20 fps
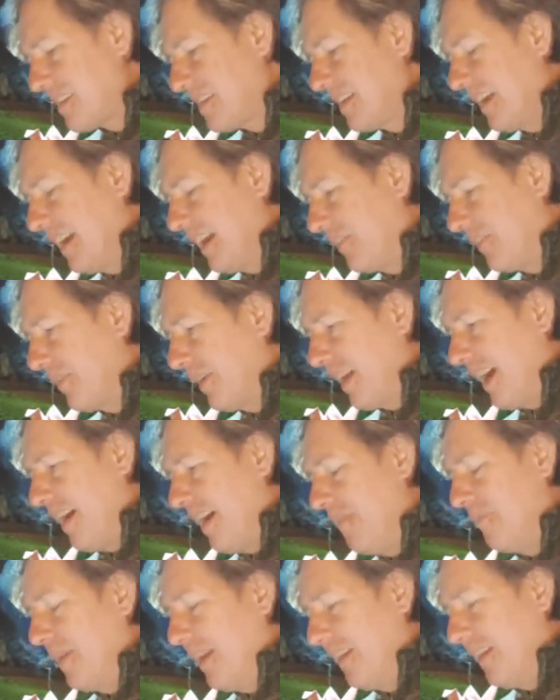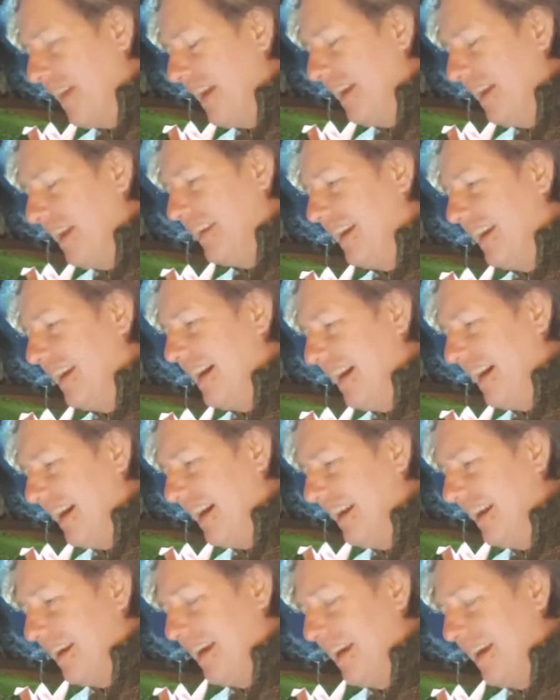that's what happened. And then he
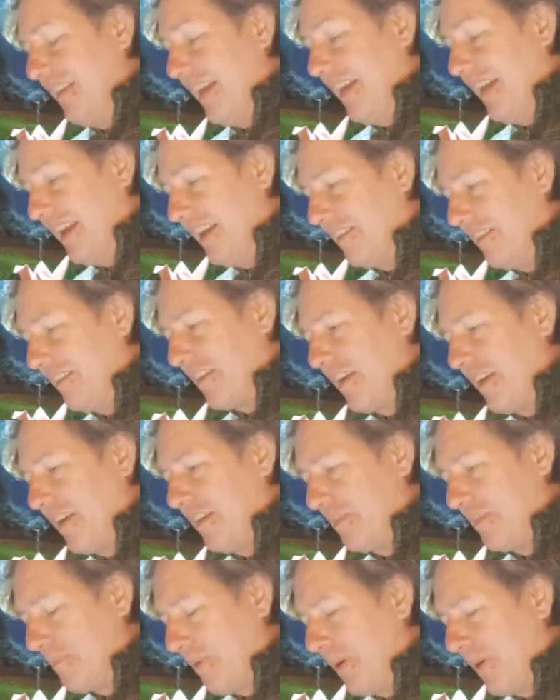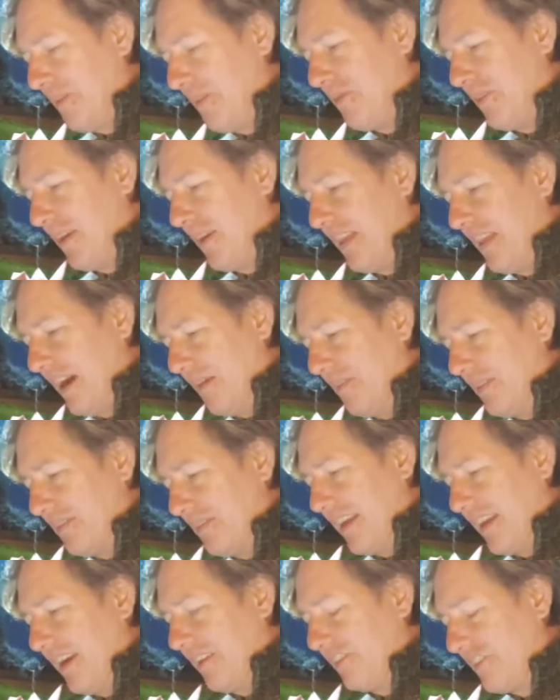died. And then his boyfriend that was
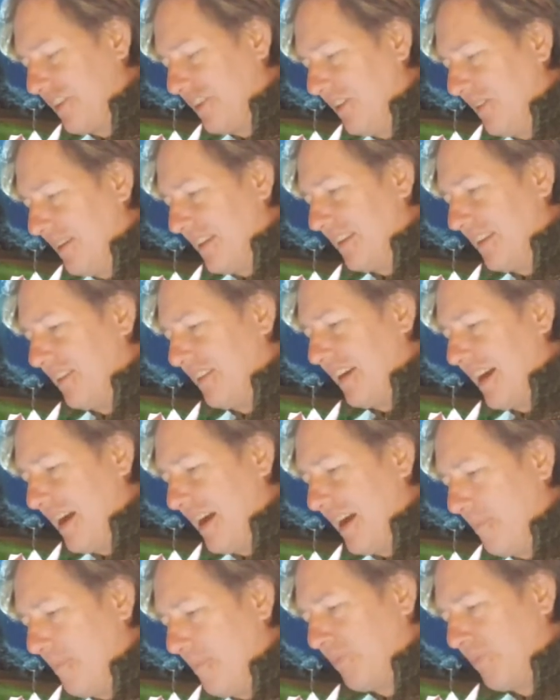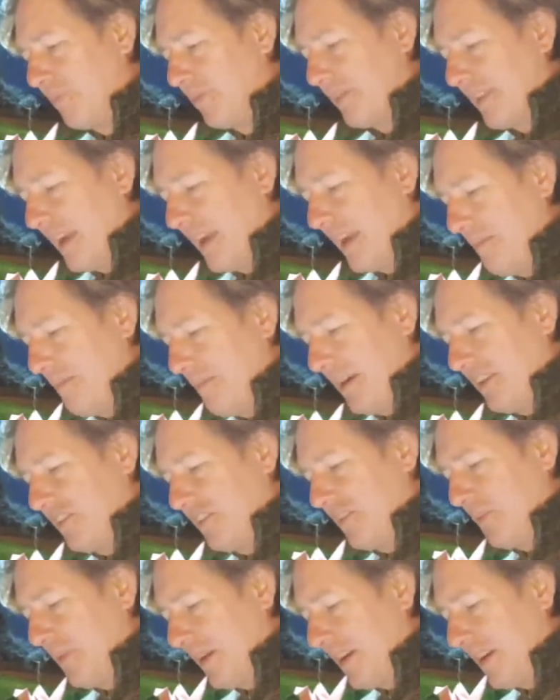there too at the time, I'm like,
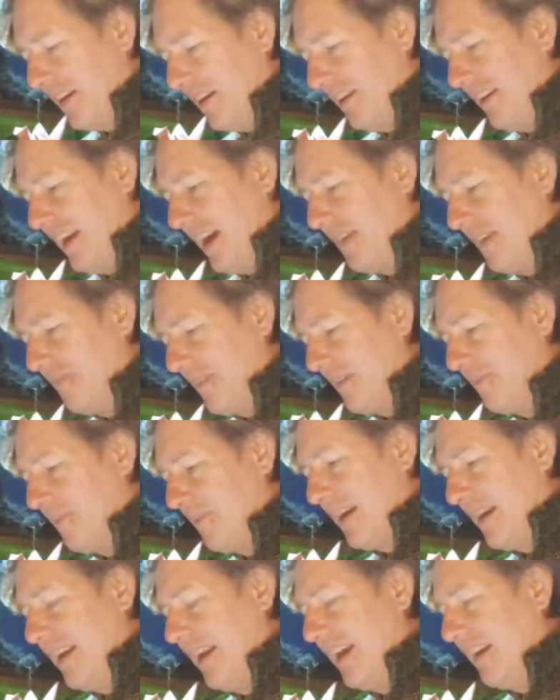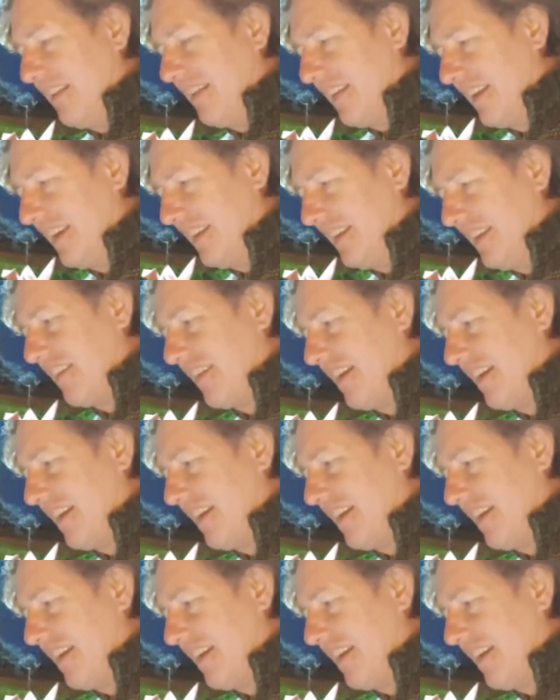should we call 911 now that he's